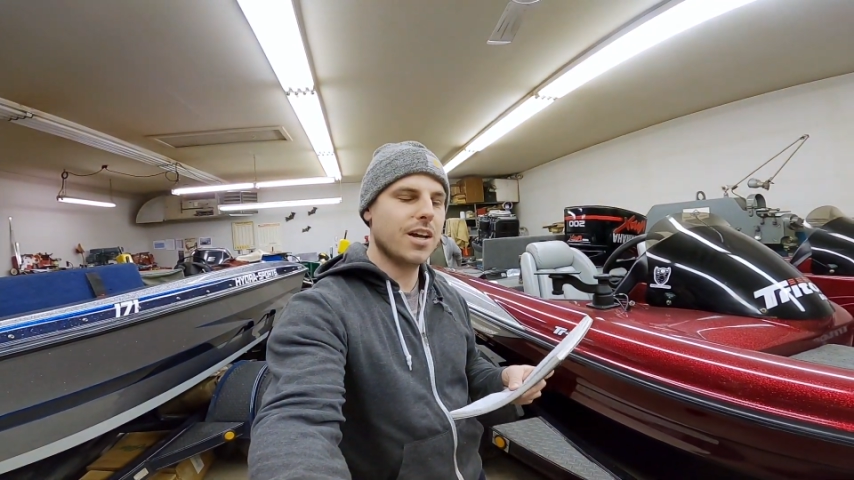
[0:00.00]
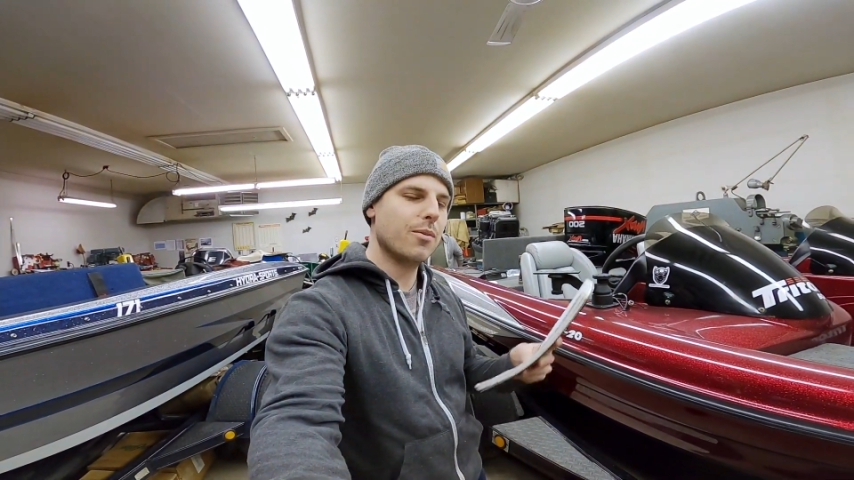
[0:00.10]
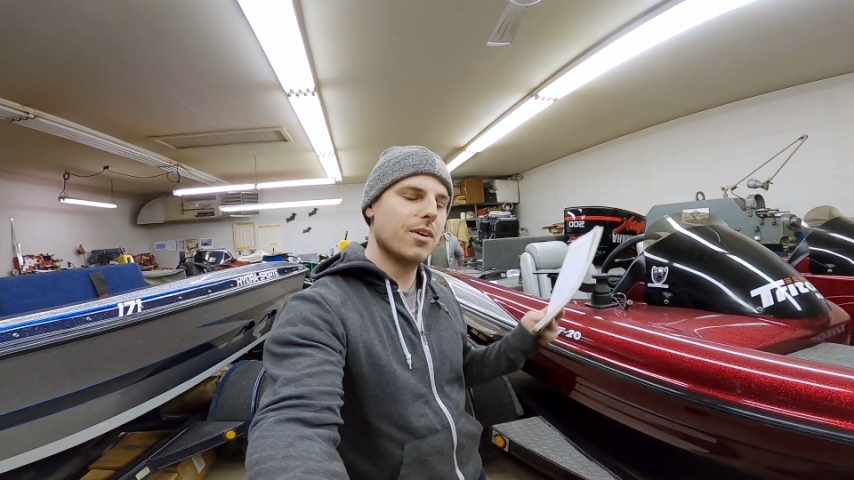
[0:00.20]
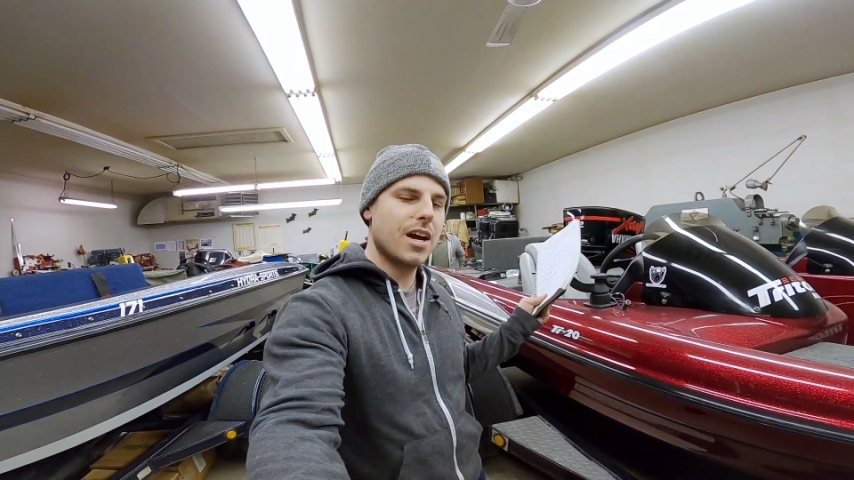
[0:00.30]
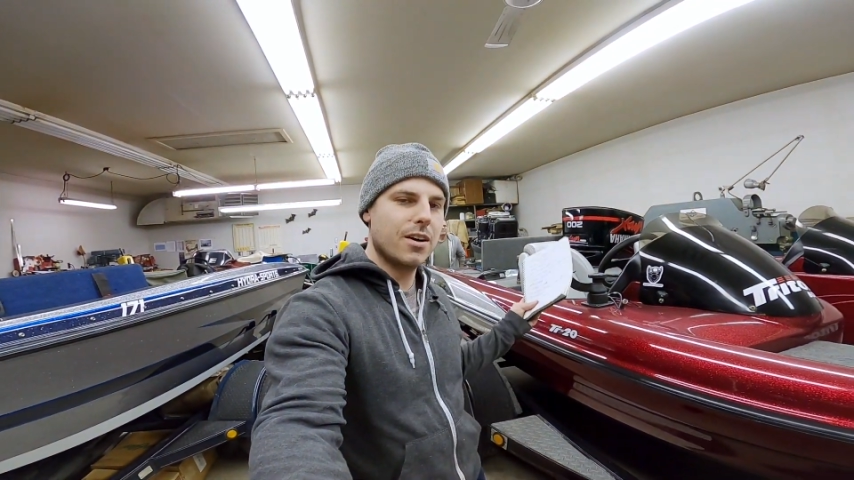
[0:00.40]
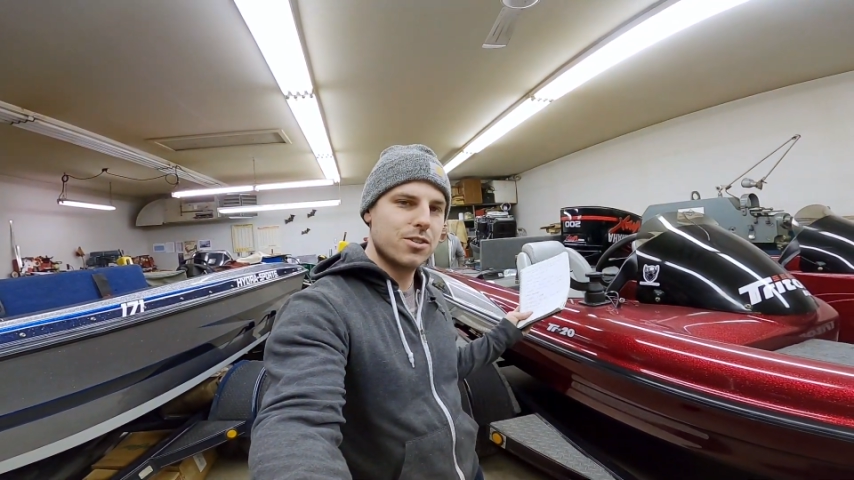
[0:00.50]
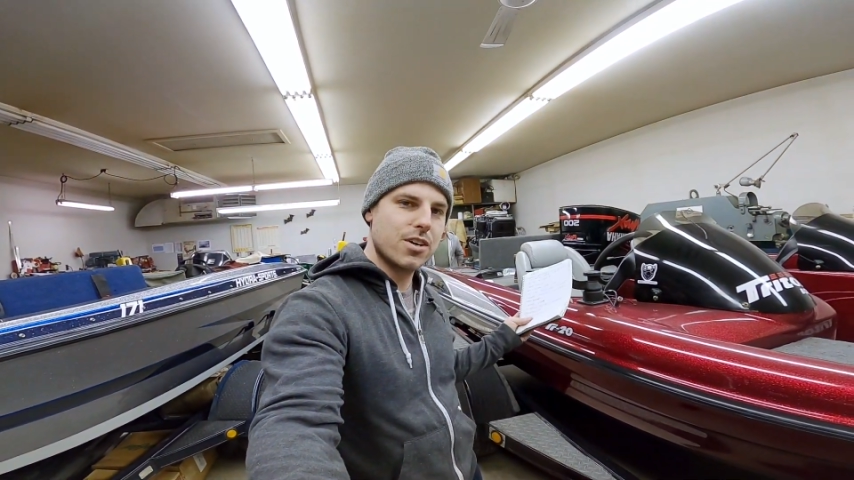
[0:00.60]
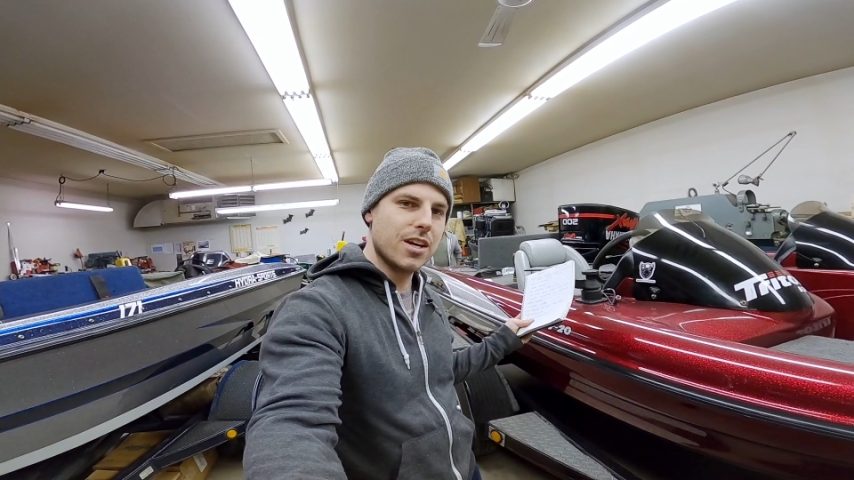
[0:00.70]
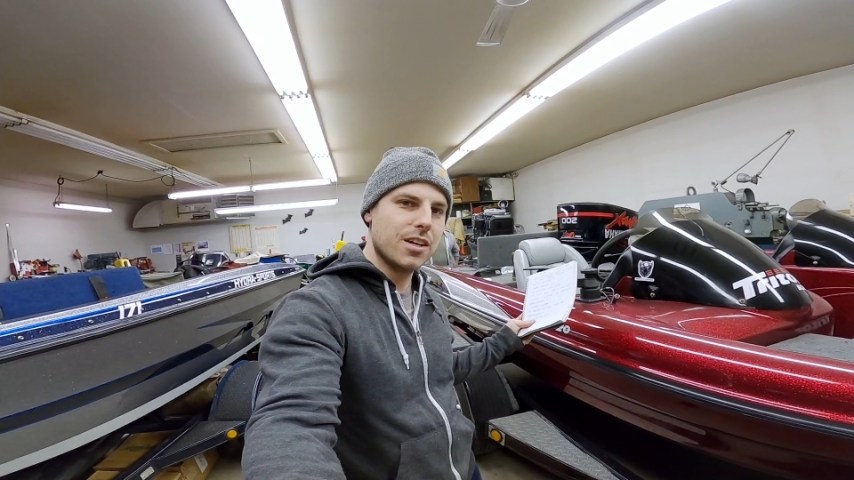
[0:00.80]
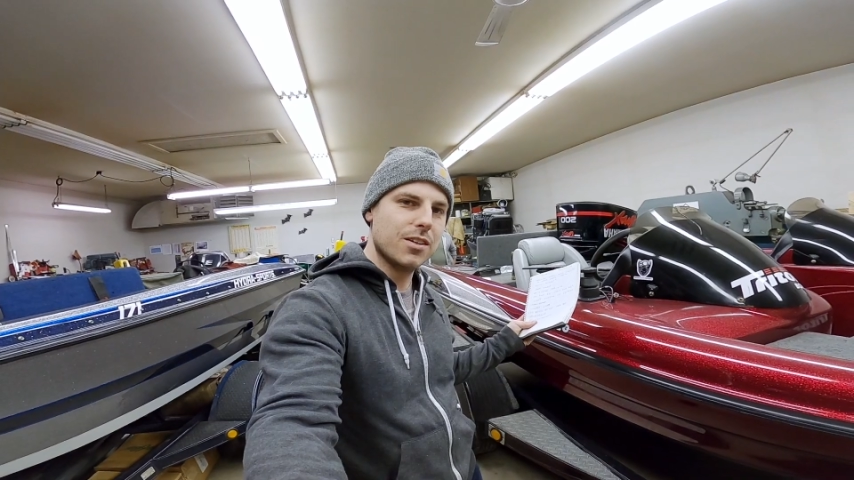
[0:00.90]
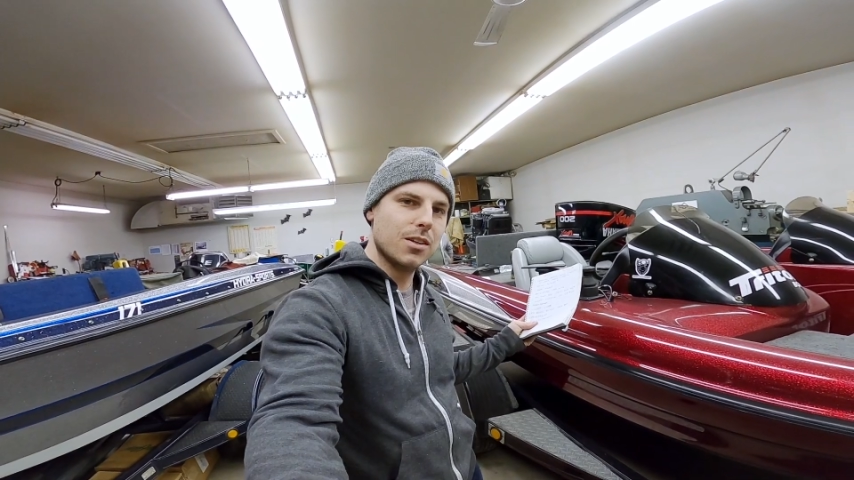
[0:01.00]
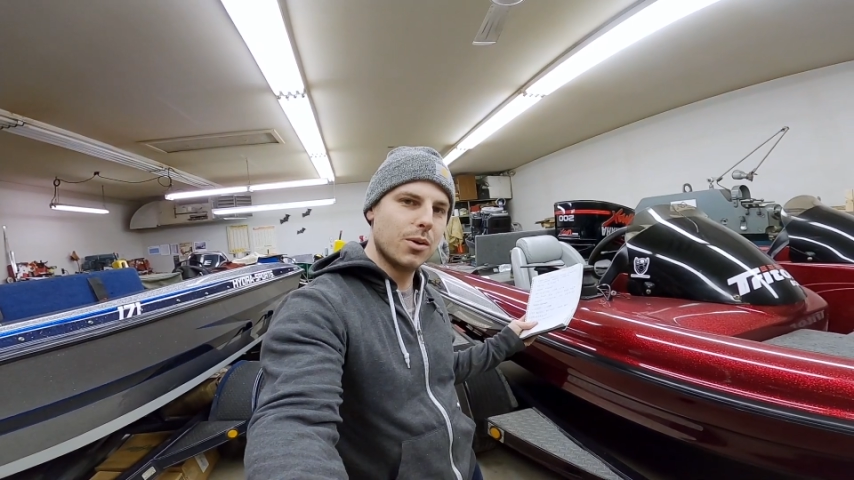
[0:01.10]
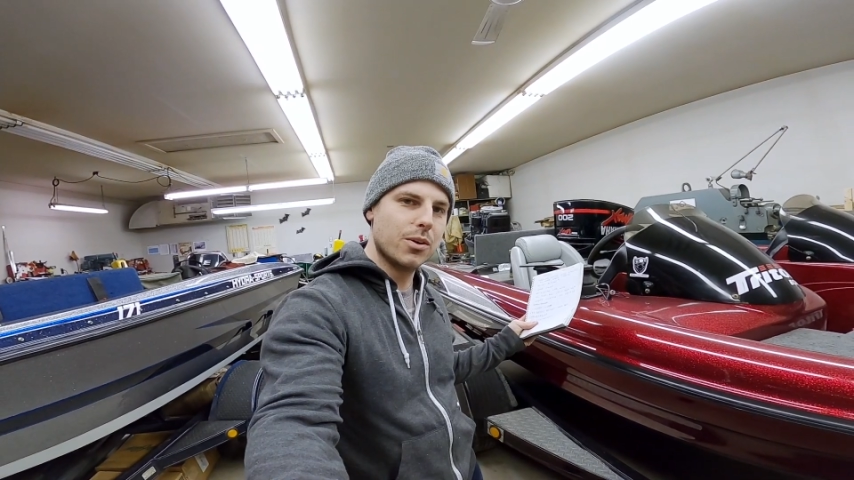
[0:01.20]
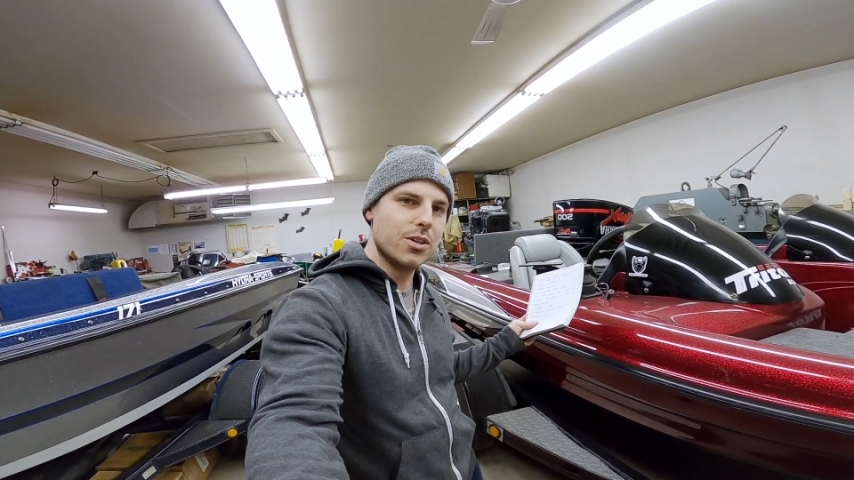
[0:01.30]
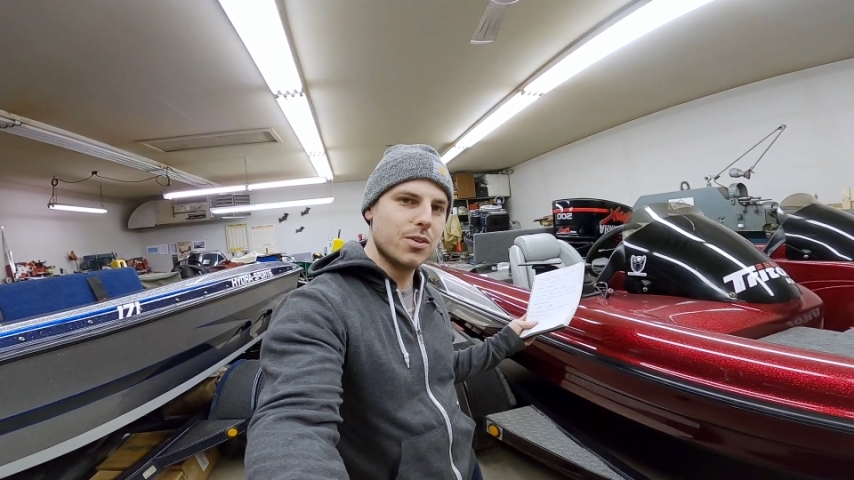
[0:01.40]
and we're now draining the
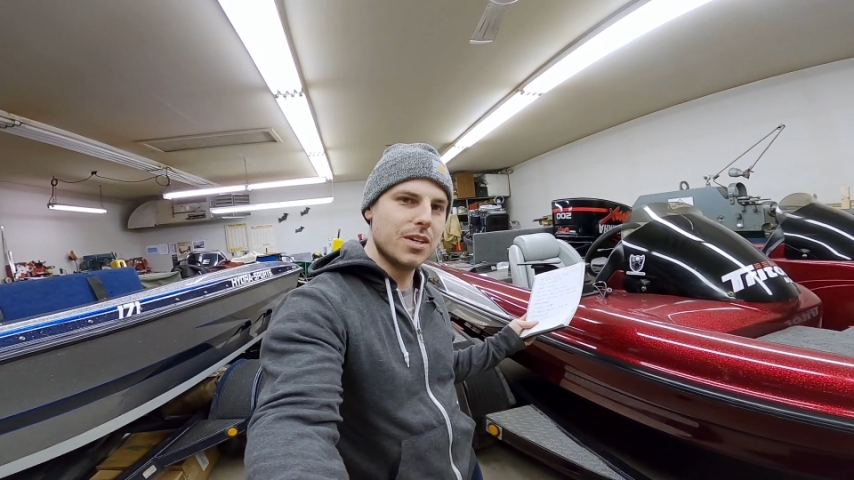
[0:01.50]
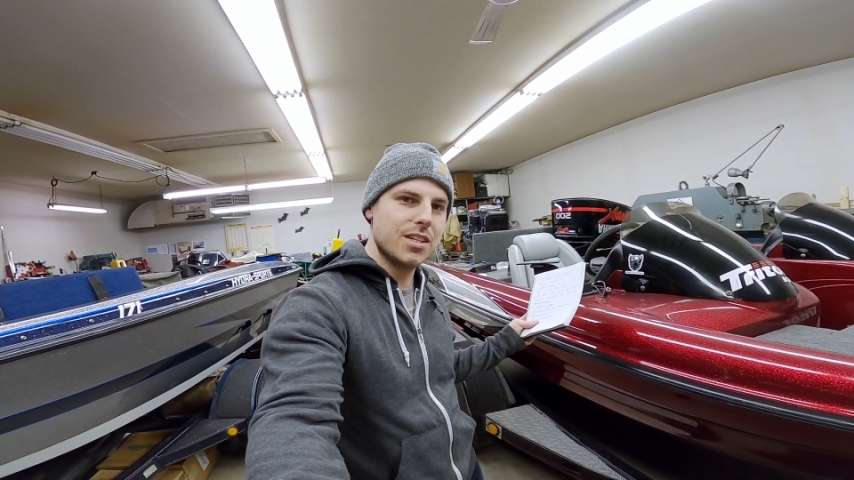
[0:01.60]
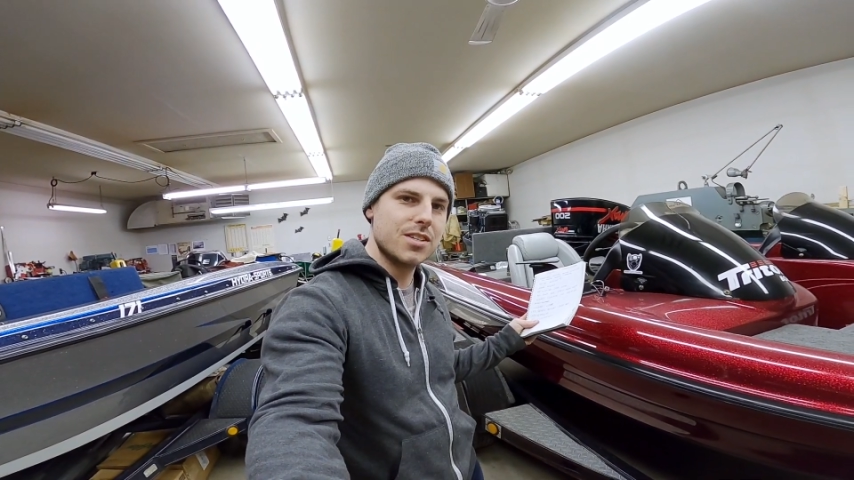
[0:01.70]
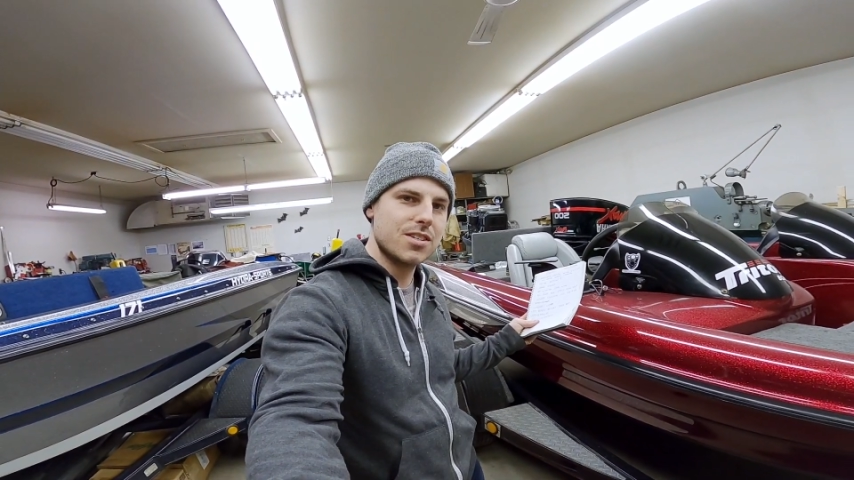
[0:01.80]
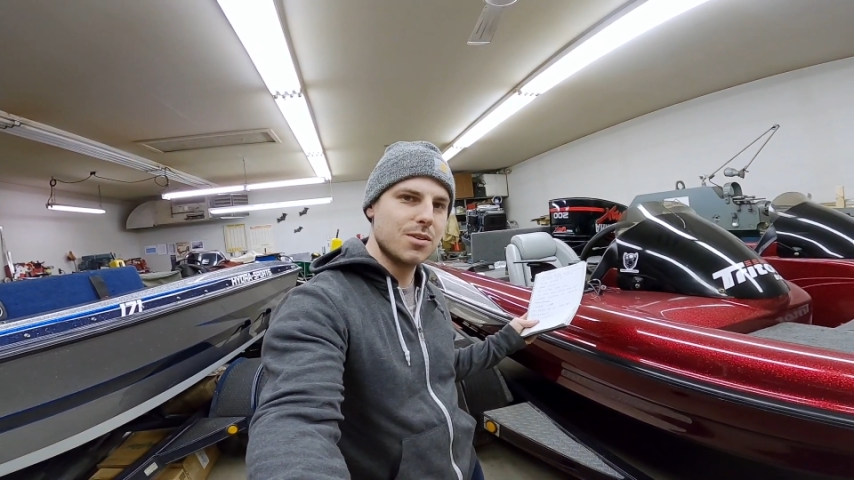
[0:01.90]
lower unit to